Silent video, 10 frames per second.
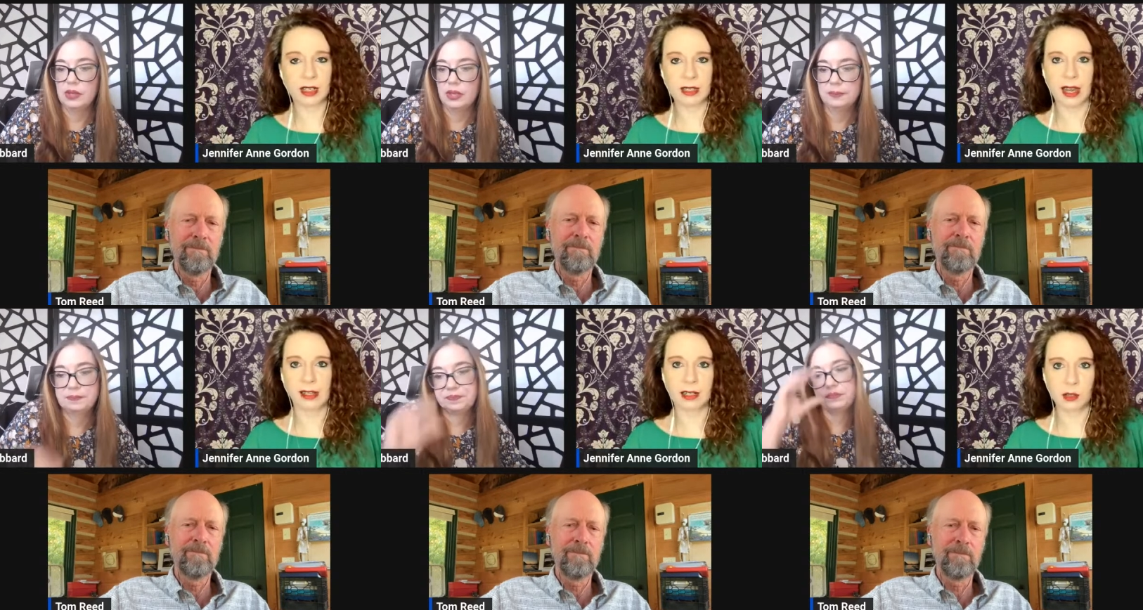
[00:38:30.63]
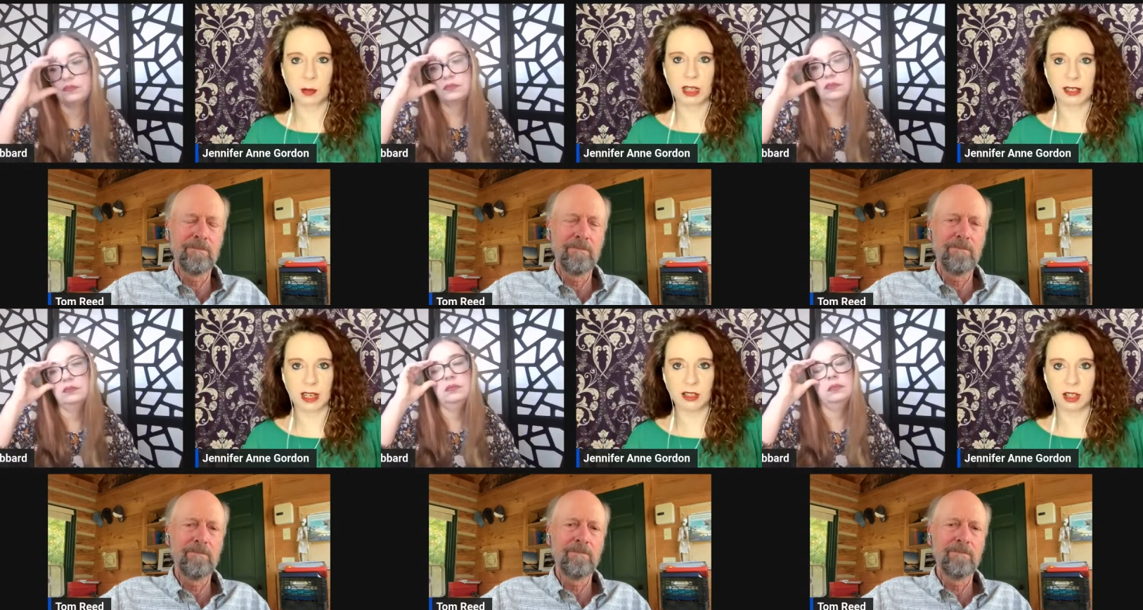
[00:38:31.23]
Speaker 1: and silent because
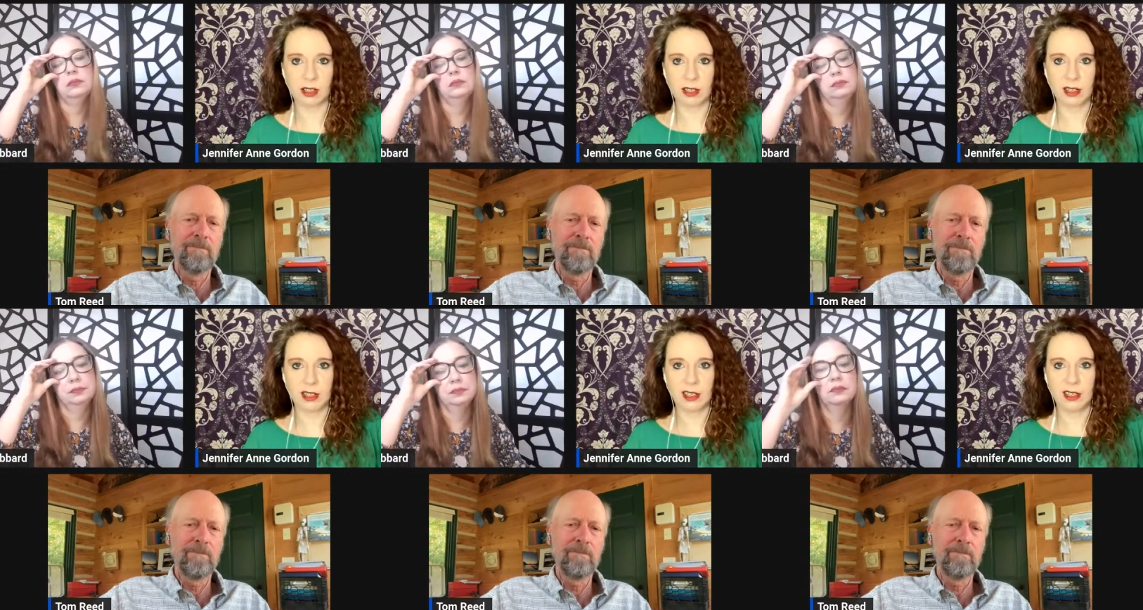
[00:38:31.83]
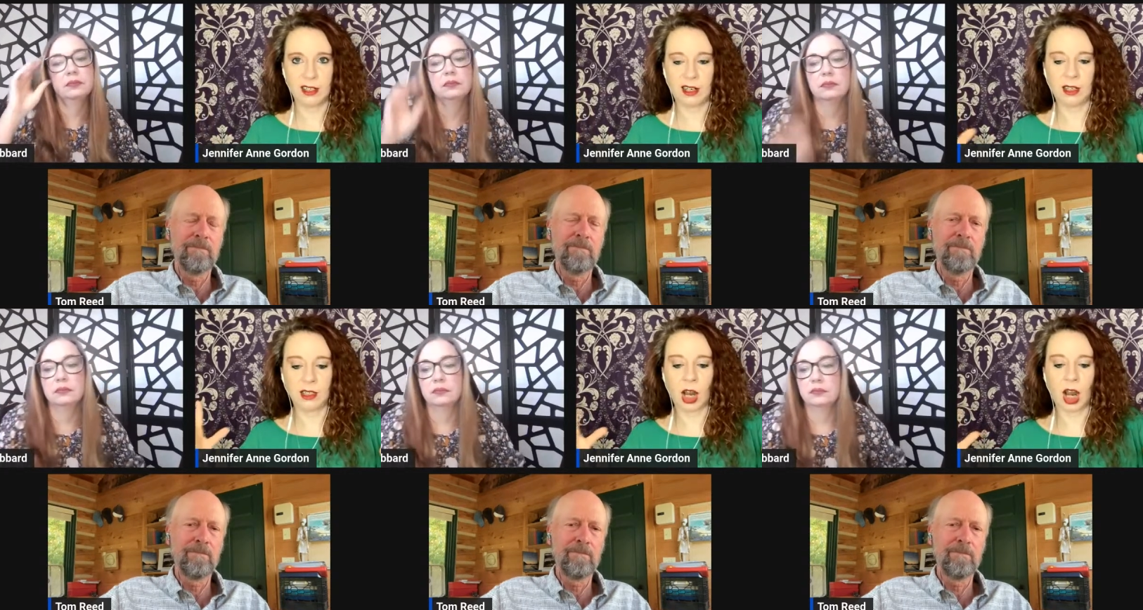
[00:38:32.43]
i took a
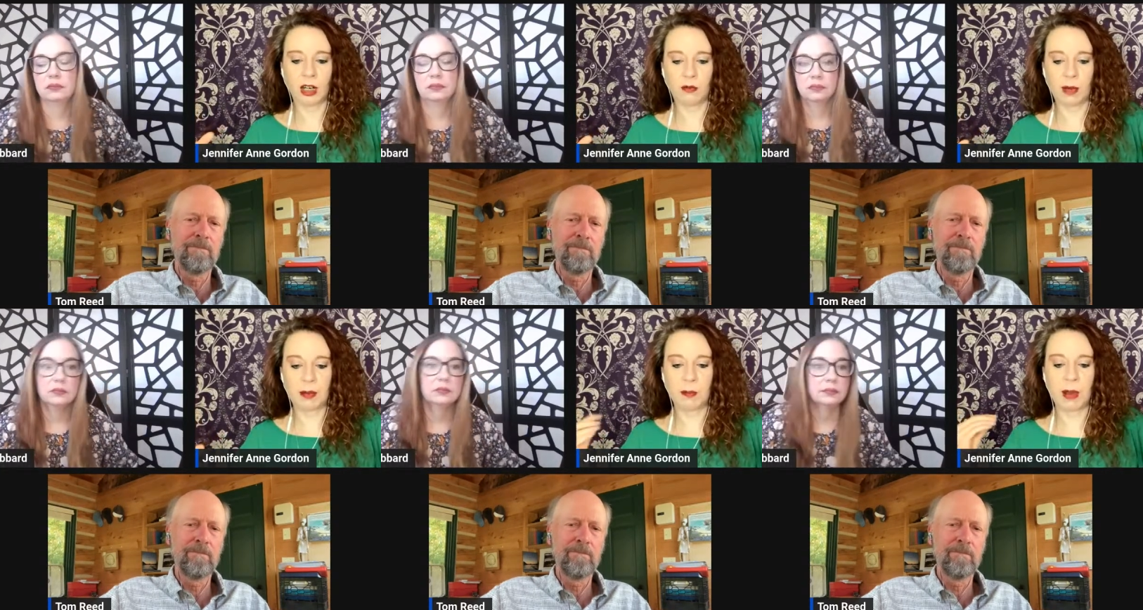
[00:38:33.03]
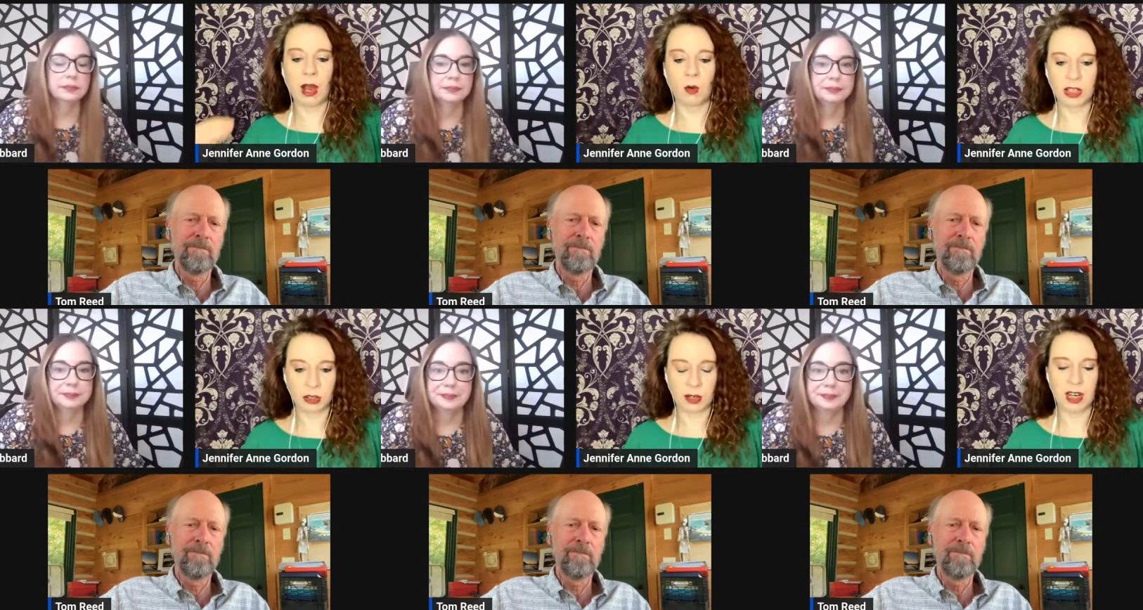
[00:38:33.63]
lot of my
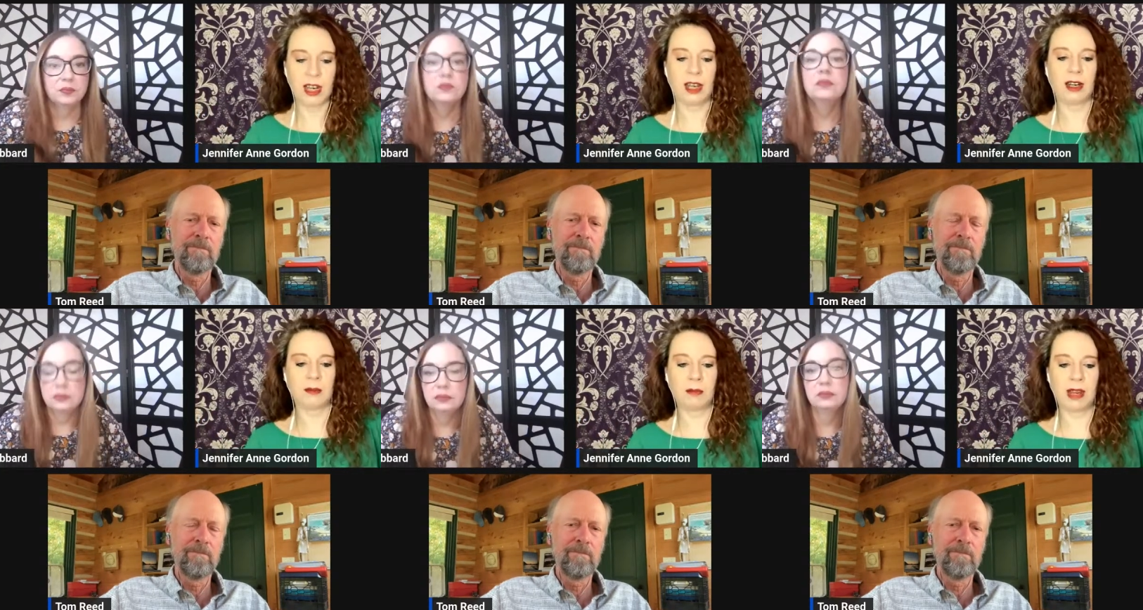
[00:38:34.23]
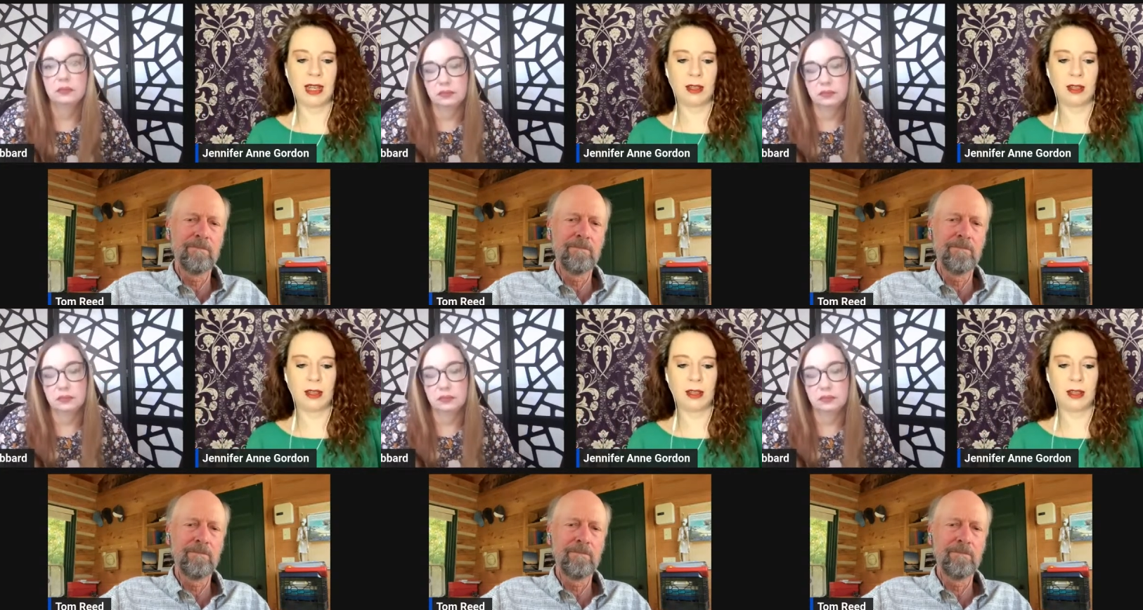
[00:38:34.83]
poetry and made